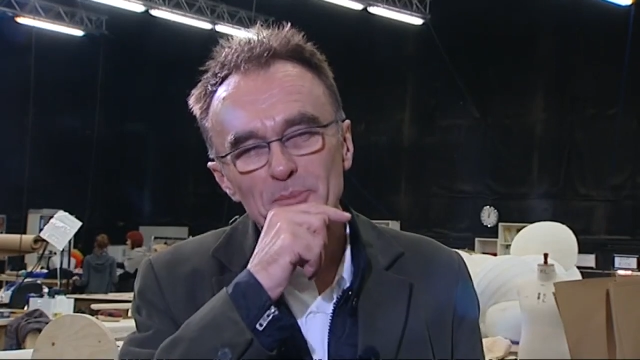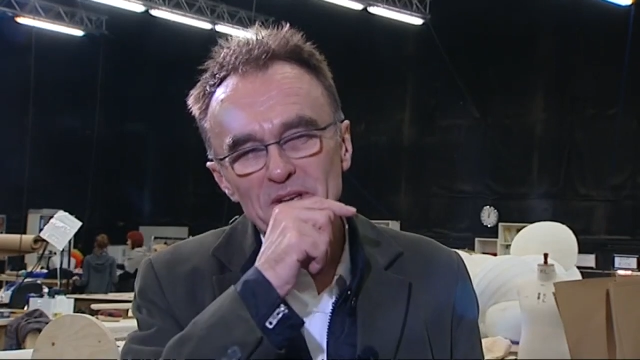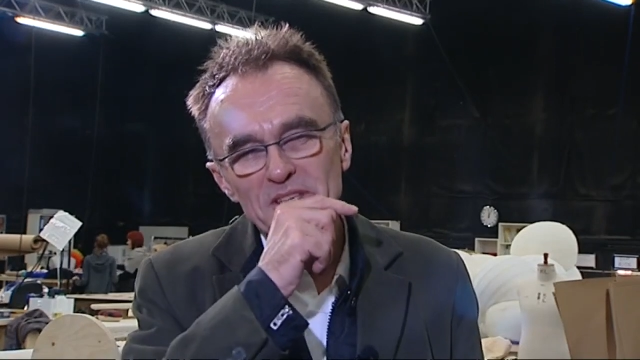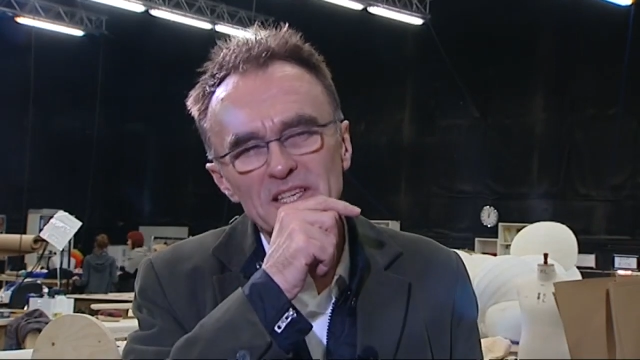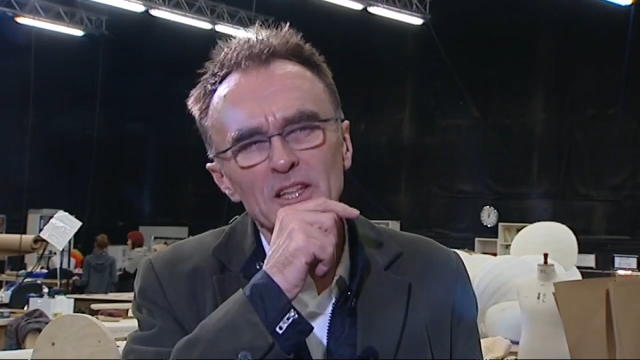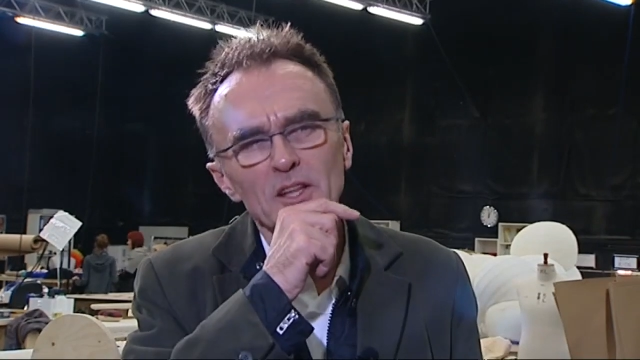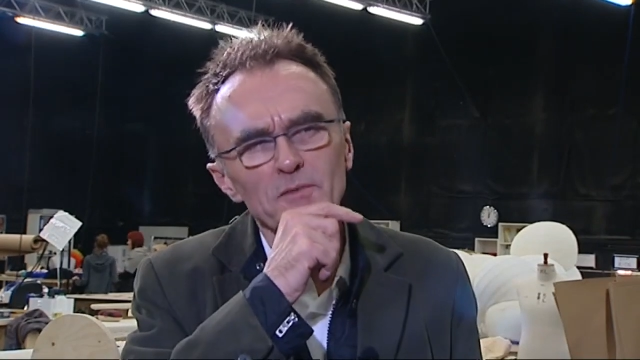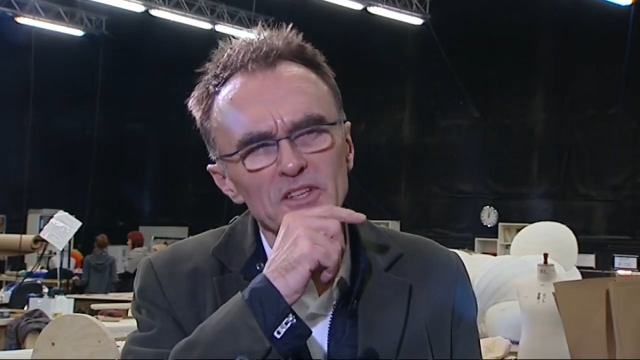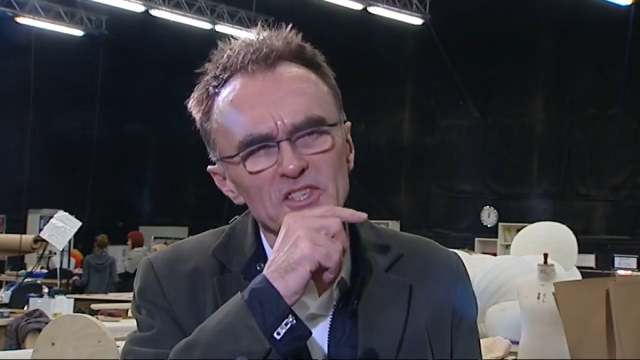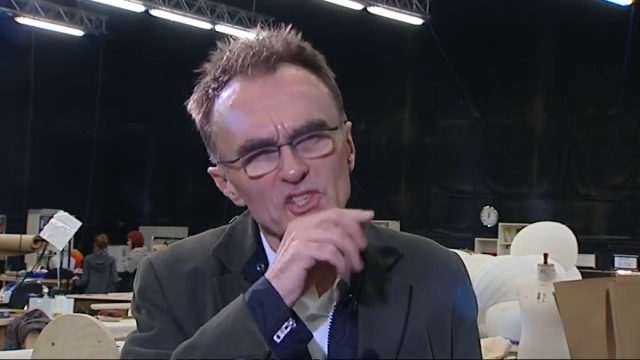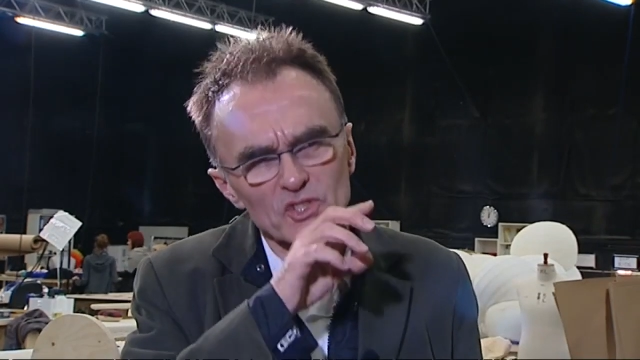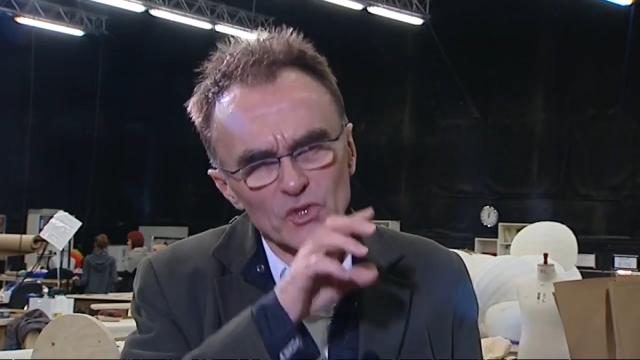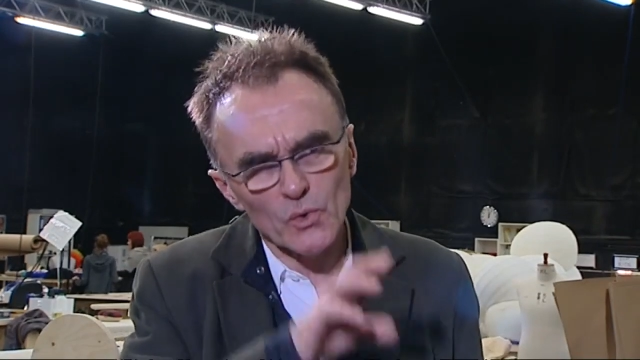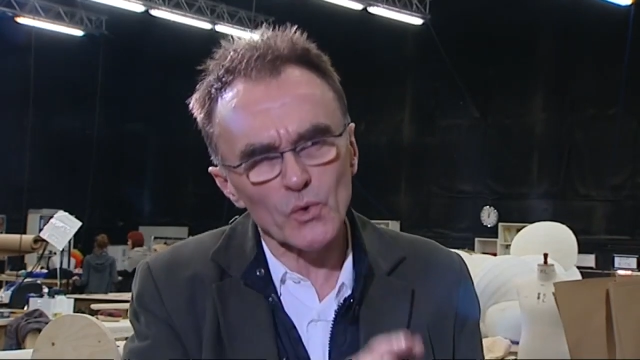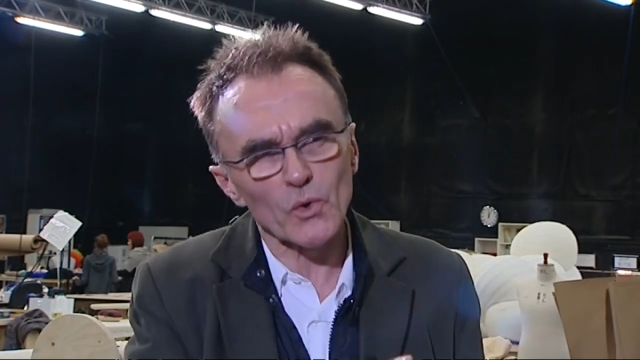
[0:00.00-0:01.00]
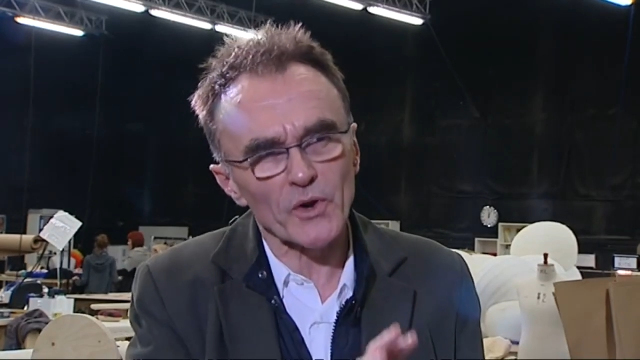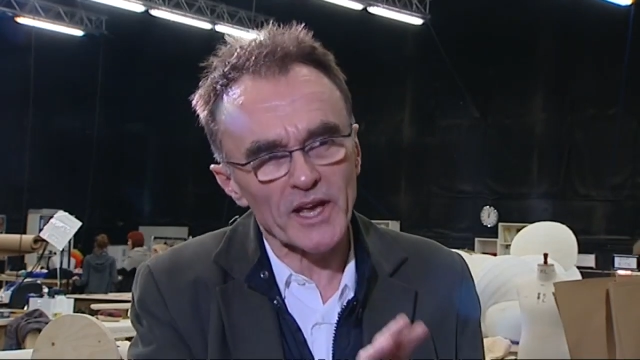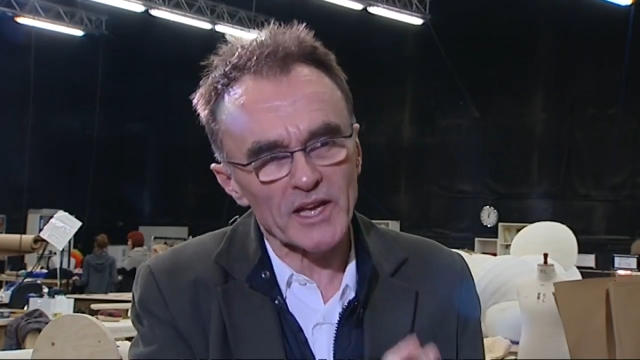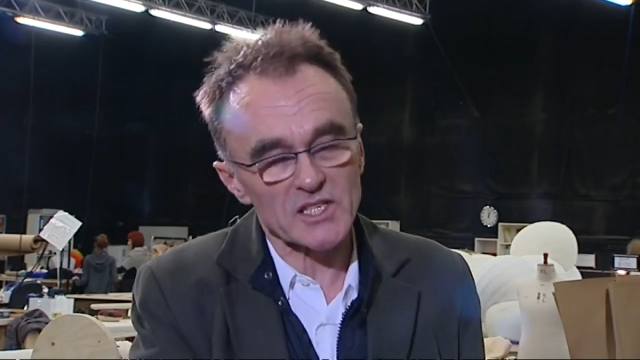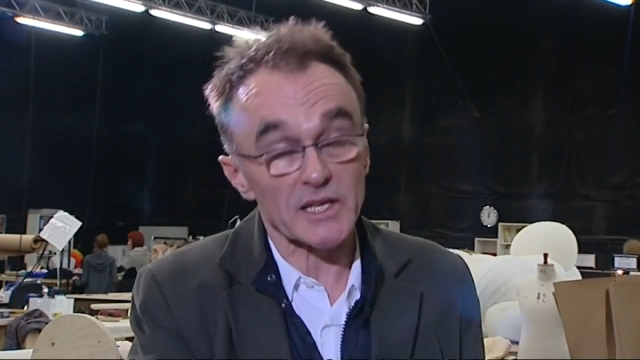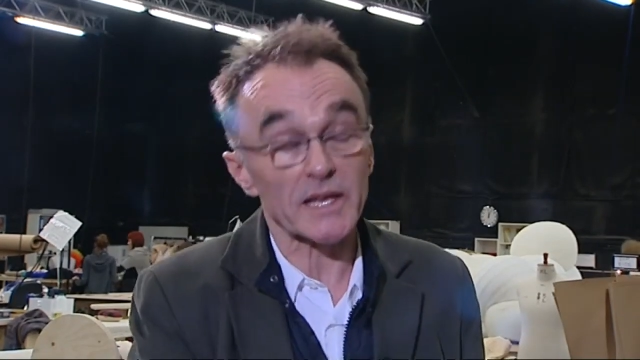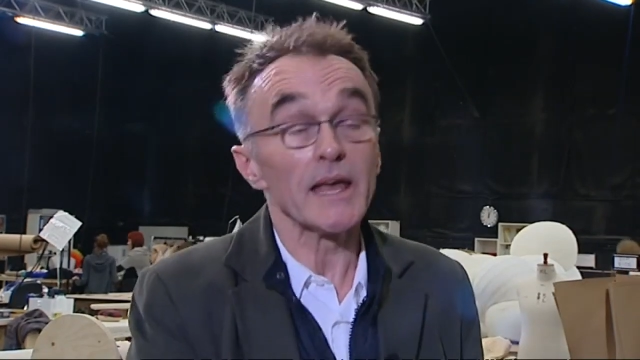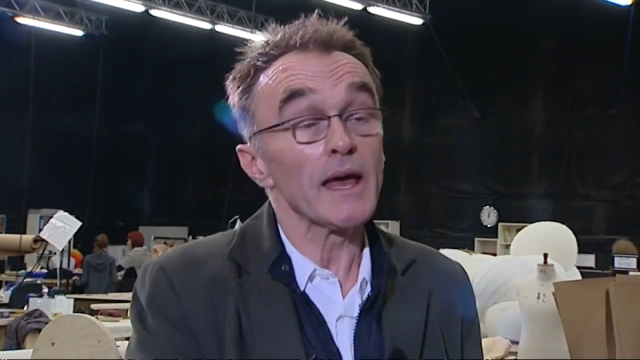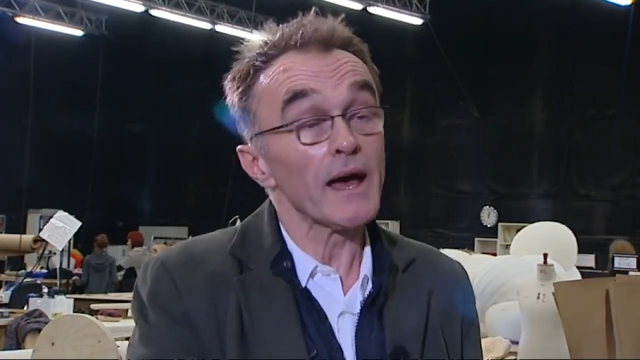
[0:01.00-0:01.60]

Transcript: but it's a lovely story, actually.